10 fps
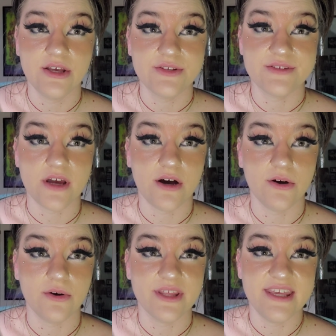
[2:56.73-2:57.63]

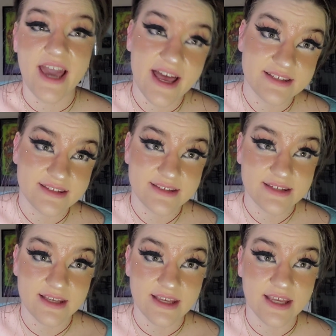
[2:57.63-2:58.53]
So, yes,
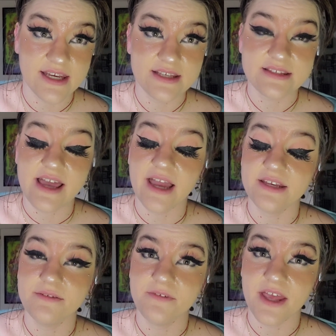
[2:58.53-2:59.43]
it is
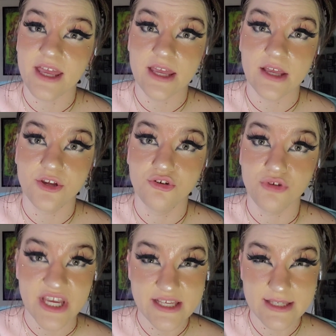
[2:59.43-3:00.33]
kind of a
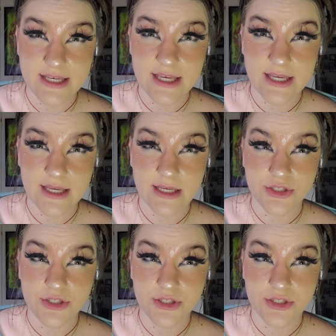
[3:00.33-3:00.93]
greasy,